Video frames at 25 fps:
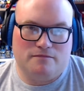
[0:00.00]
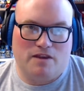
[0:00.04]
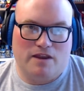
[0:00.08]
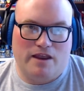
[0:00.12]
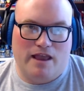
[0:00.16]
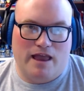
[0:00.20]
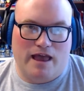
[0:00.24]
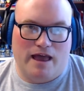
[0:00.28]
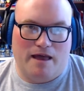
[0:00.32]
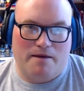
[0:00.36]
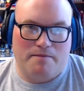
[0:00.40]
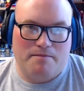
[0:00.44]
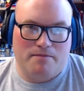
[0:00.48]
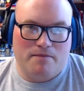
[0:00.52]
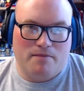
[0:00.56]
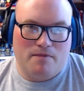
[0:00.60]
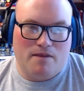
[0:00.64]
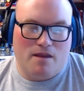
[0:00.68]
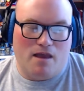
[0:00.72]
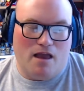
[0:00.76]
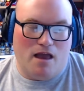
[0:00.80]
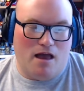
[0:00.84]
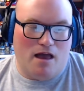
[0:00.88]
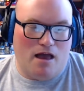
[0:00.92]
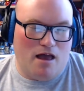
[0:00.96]
Yeah.
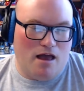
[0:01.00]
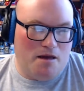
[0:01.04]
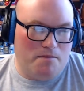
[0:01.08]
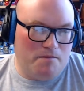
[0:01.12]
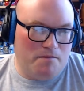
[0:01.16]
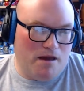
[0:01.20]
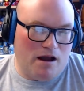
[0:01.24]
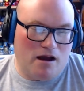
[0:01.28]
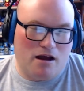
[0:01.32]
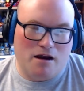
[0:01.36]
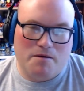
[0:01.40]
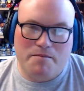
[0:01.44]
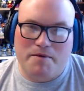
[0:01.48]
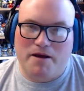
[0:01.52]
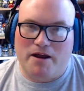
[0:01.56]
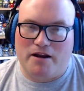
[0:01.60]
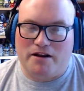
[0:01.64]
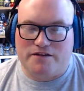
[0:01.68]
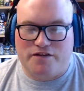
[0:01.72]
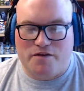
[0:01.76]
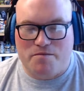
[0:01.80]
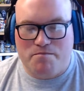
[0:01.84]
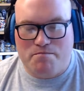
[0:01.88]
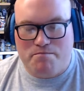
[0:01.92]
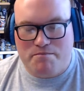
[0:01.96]
I'm going to be
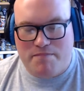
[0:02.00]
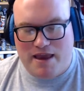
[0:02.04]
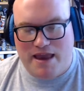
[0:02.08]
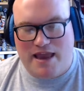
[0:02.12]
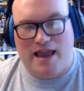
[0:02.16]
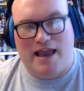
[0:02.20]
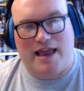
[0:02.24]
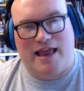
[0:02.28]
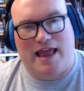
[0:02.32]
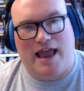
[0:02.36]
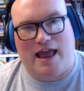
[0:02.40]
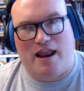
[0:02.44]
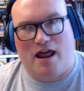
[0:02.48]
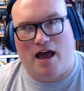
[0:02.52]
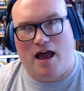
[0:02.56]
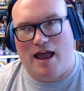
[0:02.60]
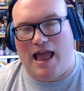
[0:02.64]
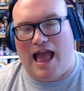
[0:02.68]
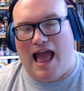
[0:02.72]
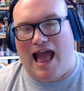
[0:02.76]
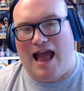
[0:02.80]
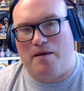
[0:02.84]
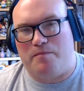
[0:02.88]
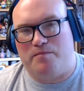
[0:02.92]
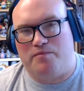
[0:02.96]
honest, for me, again,
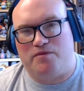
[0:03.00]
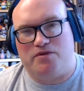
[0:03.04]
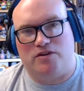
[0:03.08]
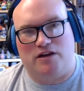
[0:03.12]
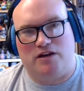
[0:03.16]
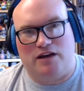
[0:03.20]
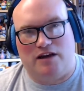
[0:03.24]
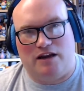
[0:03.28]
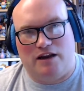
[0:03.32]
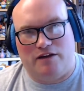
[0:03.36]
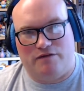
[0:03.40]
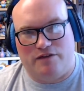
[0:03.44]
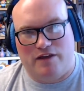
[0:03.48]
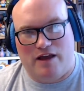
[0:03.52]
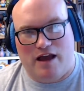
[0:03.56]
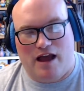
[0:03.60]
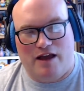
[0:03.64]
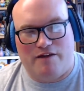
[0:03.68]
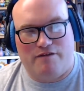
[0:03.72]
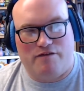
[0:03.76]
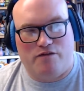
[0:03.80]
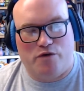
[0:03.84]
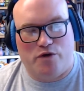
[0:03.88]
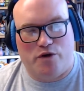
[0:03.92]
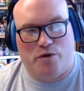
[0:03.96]
I absolutely loved it.
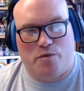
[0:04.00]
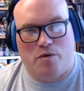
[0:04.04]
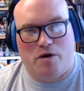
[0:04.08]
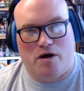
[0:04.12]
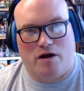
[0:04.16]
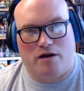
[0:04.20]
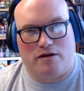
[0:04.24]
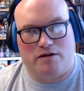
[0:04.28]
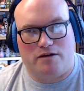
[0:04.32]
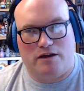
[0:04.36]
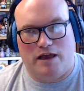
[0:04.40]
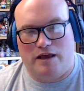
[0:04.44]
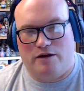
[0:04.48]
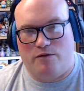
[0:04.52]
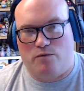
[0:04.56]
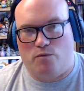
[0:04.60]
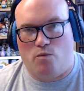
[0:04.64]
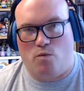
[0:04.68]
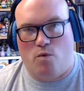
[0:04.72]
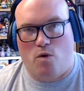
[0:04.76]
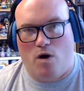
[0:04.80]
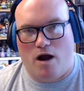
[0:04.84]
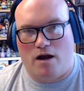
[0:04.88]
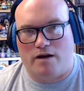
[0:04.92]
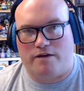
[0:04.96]
I thought it
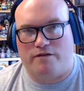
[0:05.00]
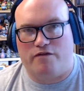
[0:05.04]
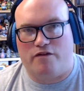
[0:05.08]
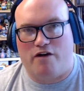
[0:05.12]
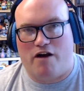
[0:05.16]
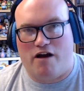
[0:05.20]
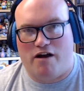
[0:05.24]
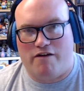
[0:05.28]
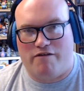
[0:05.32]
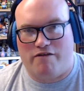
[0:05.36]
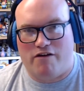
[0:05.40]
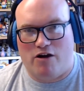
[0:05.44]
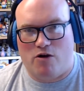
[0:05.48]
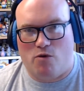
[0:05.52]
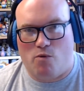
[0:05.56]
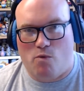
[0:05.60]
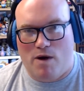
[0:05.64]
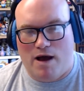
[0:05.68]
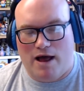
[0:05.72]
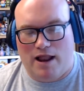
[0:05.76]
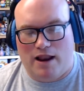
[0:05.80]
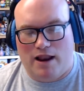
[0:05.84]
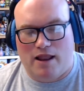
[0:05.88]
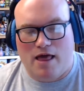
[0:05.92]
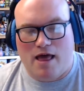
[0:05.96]
worked very, very
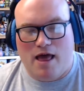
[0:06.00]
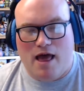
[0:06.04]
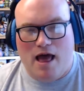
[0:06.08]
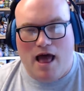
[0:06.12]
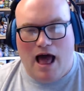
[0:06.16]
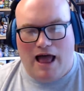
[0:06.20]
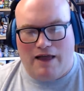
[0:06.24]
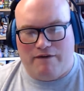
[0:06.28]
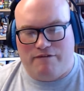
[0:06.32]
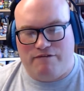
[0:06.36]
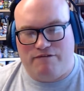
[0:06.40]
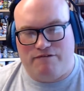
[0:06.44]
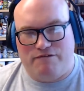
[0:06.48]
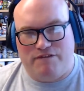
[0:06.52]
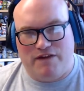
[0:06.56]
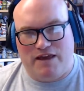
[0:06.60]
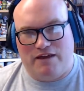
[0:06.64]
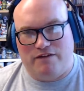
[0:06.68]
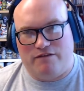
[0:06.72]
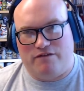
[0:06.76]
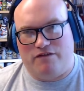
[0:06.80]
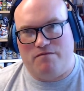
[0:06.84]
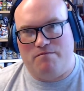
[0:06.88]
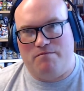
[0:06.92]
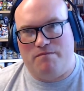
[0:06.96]
well. I
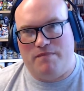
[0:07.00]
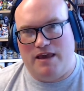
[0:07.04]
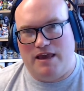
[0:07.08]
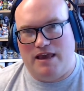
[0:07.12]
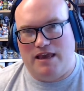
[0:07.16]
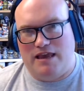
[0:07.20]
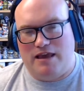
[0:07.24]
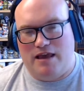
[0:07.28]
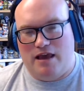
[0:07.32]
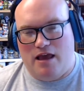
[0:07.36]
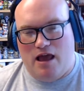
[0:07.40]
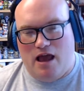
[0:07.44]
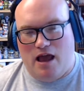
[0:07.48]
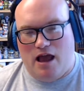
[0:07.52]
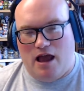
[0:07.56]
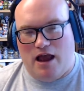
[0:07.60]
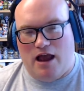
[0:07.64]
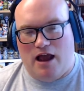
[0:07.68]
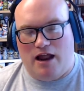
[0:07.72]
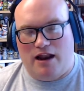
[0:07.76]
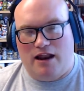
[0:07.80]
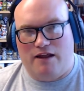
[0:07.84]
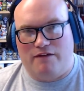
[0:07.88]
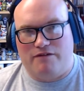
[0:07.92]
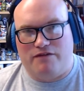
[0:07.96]
think for me,
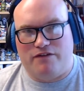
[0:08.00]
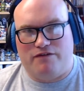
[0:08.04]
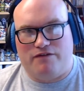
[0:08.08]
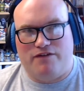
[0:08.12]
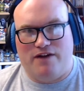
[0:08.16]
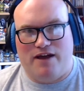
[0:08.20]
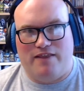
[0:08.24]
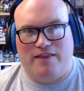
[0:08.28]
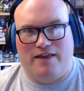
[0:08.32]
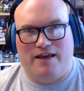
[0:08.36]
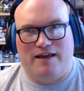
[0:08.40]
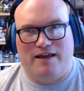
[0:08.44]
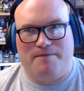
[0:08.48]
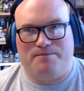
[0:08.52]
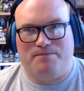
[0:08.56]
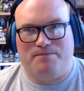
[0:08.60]
I love the fact